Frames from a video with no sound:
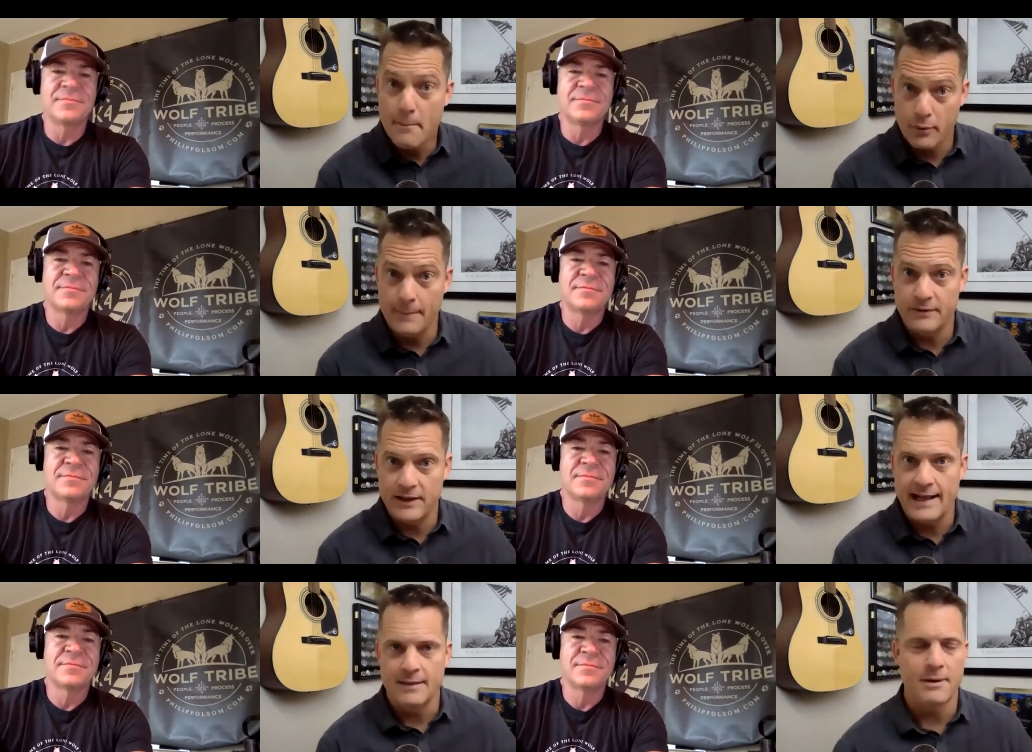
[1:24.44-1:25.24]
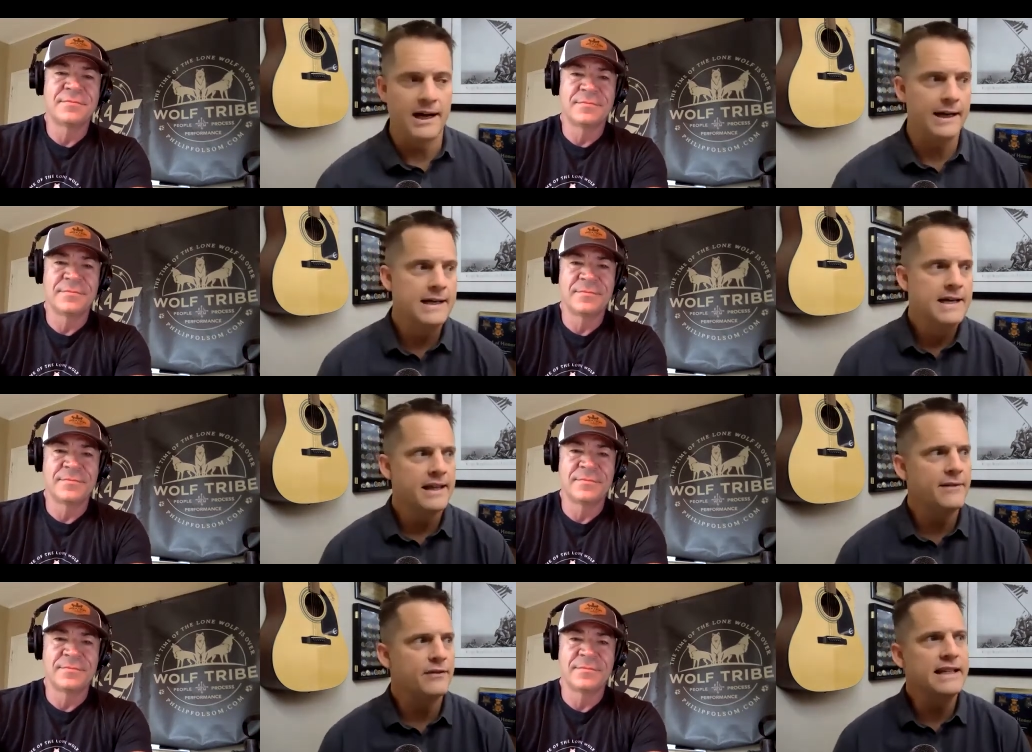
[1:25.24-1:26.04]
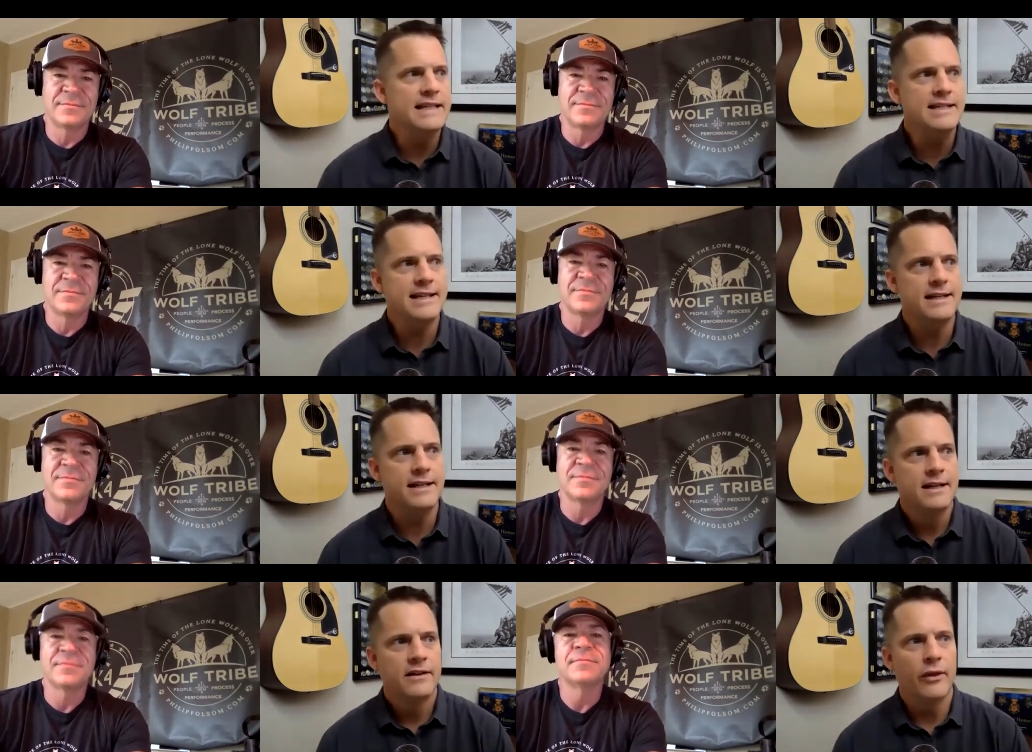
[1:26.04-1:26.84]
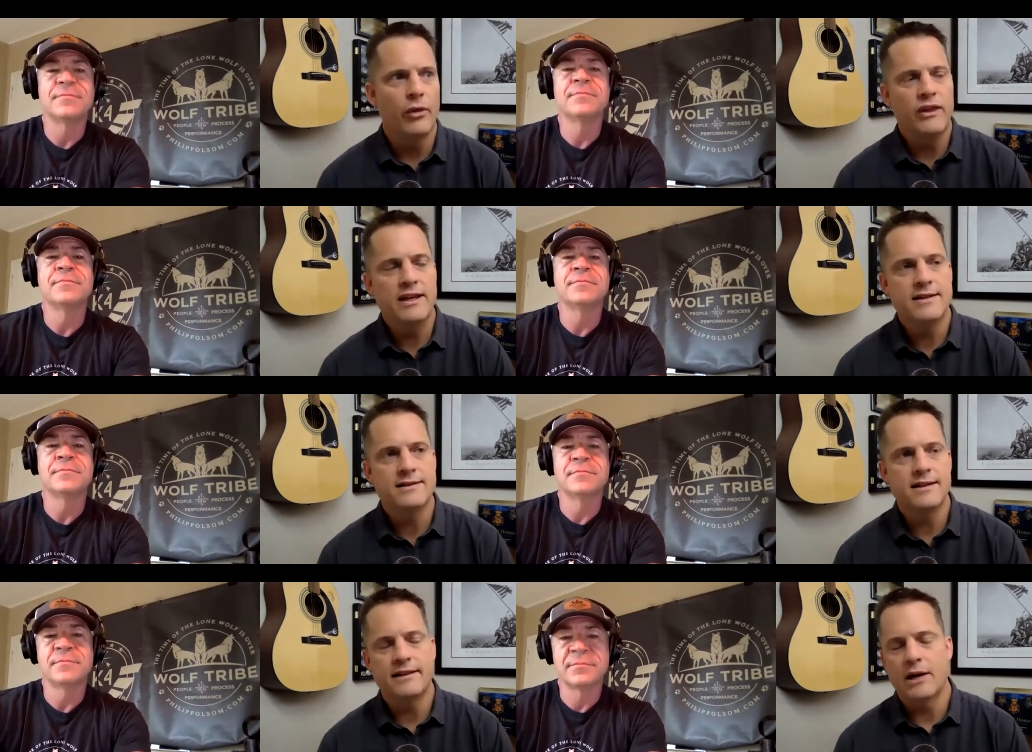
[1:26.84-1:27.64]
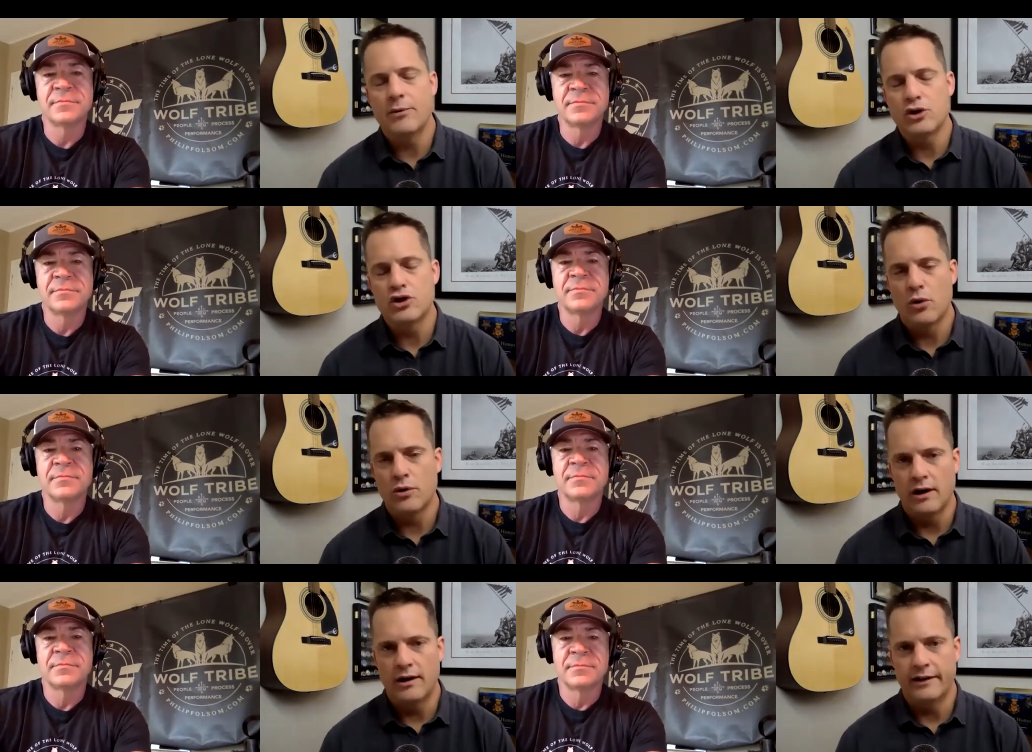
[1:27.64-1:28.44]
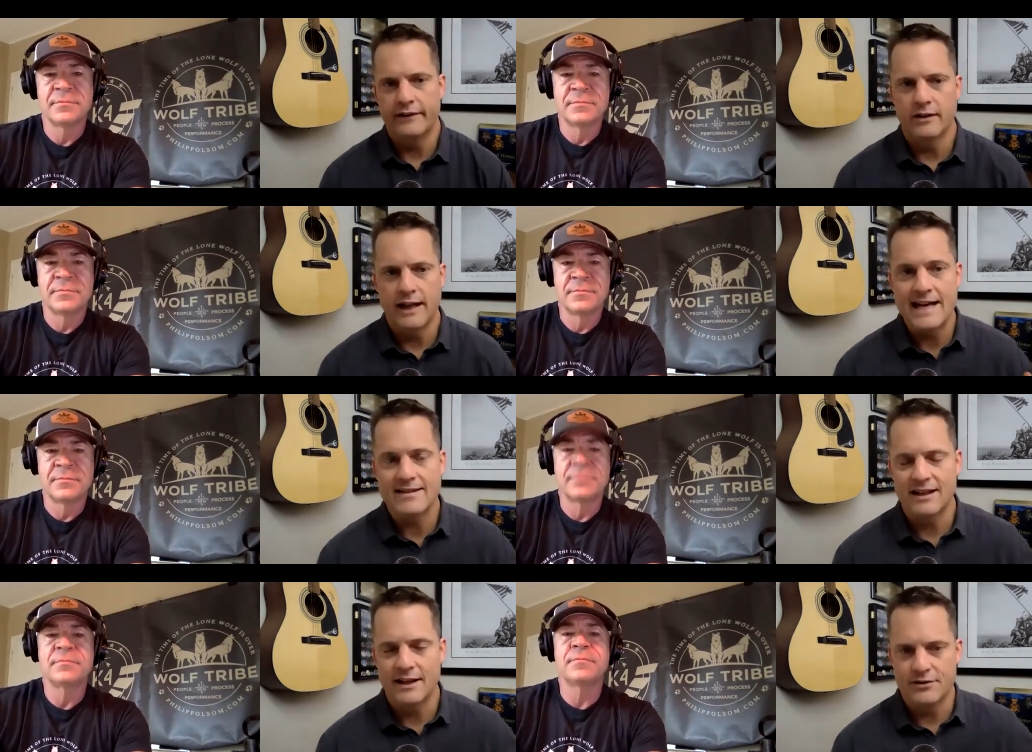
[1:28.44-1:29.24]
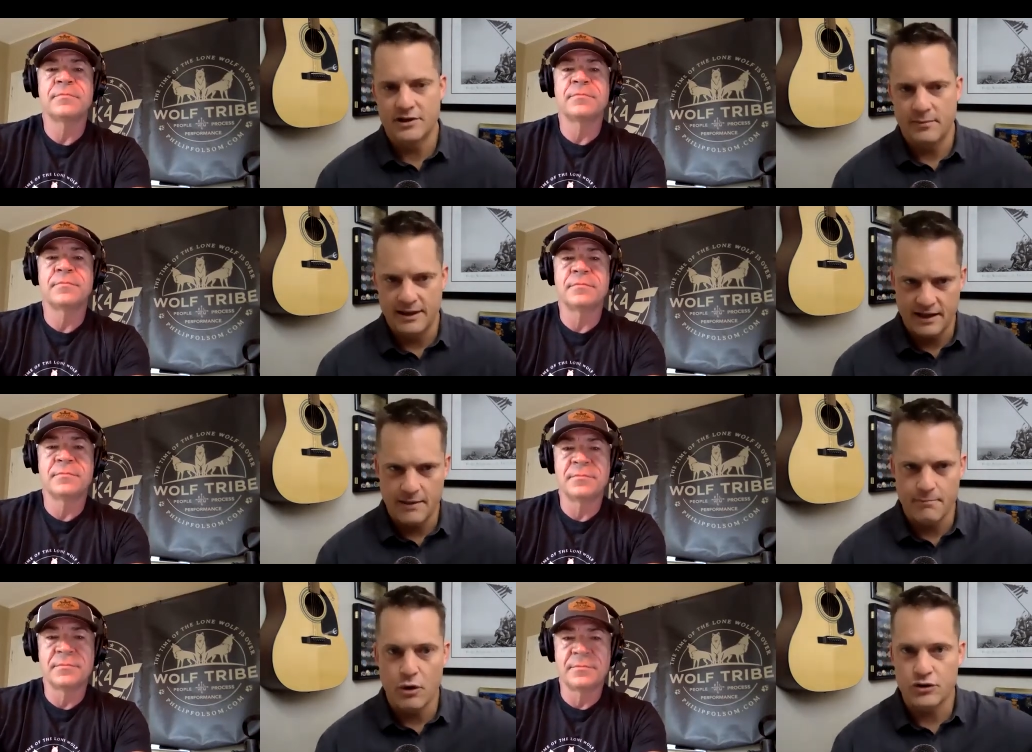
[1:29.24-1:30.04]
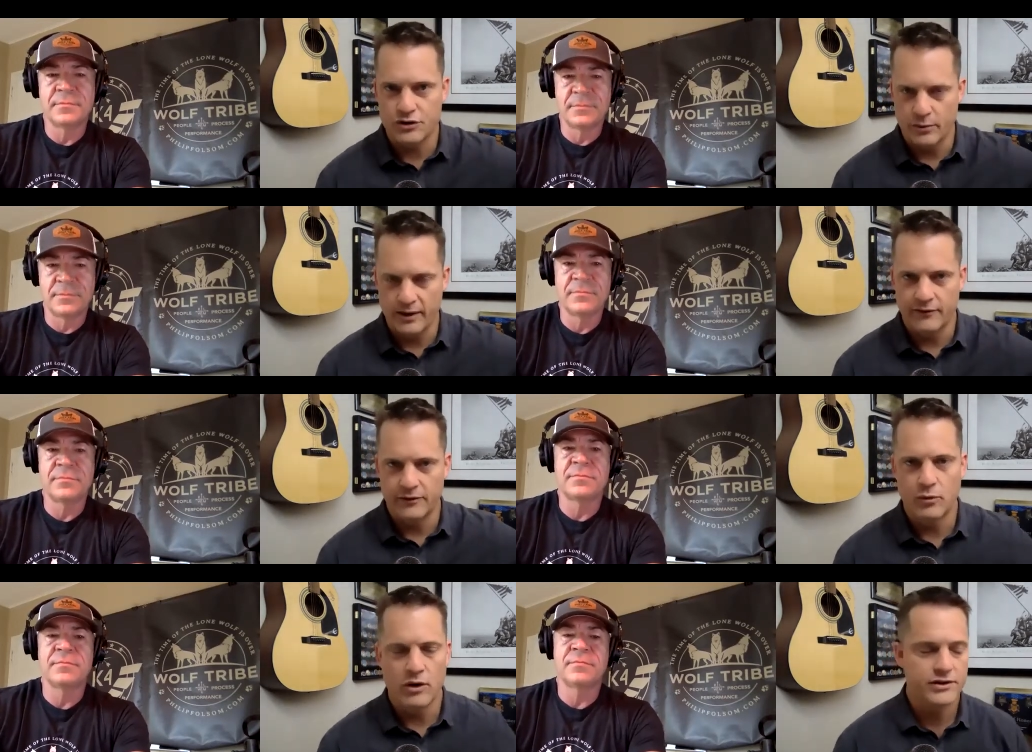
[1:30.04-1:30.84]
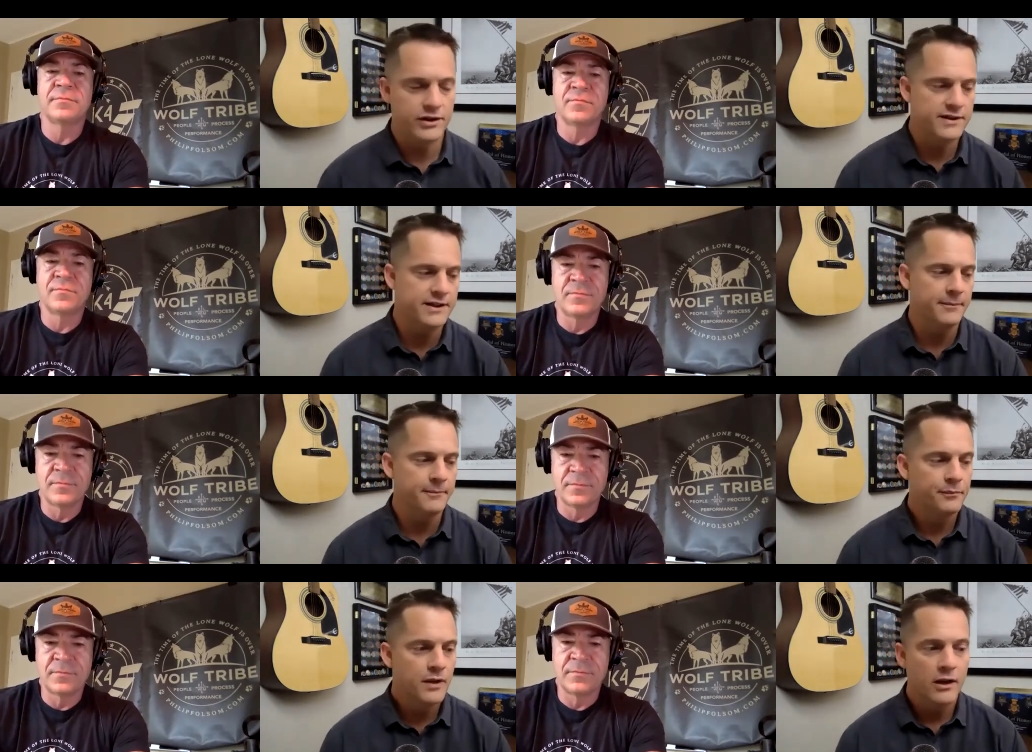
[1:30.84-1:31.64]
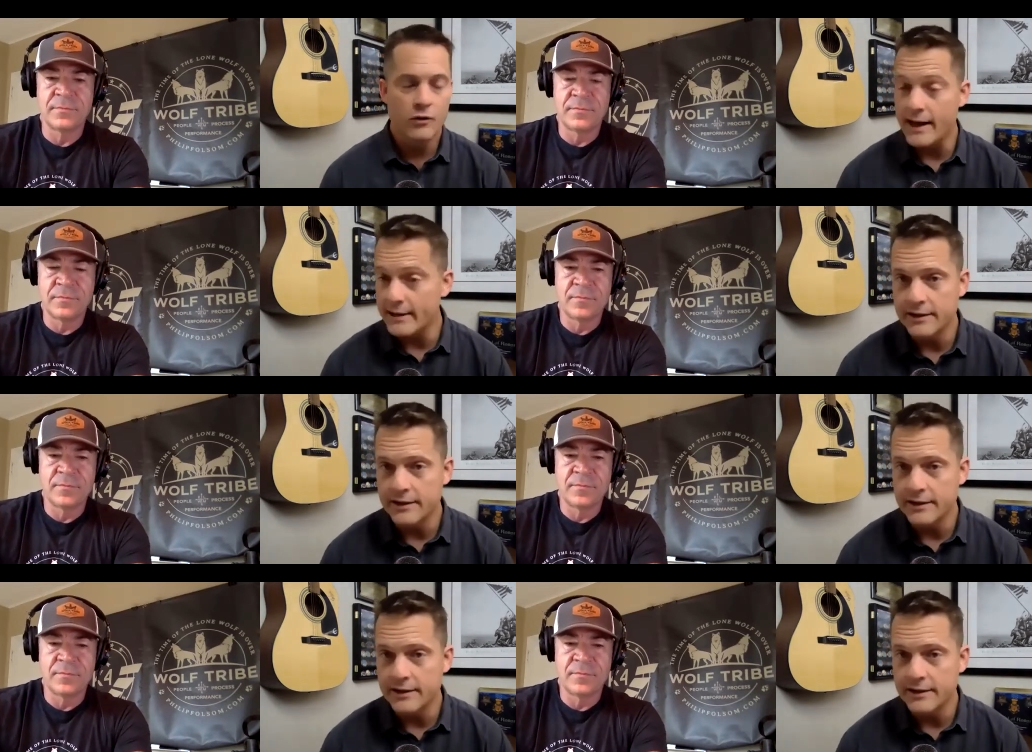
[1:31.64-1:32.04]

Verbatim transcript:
Speaker 1: prepped an alibi. They've listed the things that they were short on in their last letters to me as they marched away from Washington. Grant